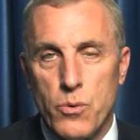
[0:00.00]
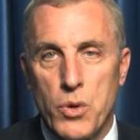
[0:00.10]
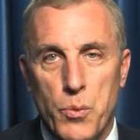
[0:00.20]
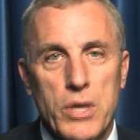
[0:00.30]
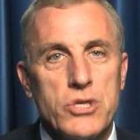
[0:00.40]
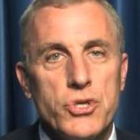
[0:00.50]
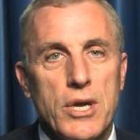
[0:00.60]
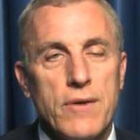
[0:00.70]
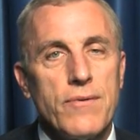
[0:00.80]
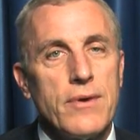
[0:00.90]
we will
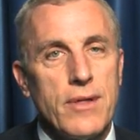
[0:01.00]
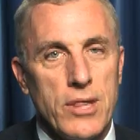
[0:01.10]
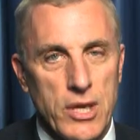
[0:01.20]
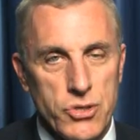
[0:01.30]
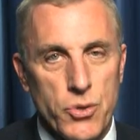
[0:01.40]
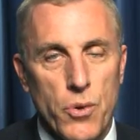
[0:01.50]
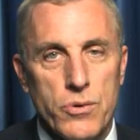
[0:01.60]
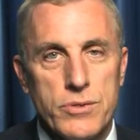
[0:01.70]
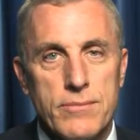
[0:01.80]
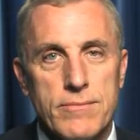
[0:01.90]
achieve these
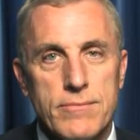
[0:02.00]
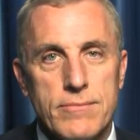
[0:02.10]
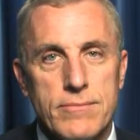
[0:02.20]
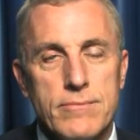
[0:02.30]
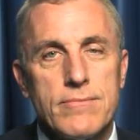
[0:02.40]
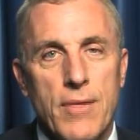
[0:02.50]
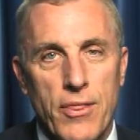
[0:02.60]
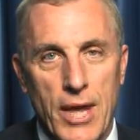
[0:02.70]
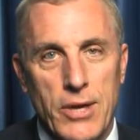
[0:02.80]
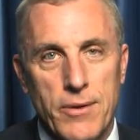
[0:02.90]
goals.
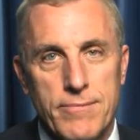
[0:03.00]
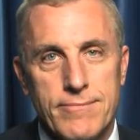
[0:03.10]
Thank you.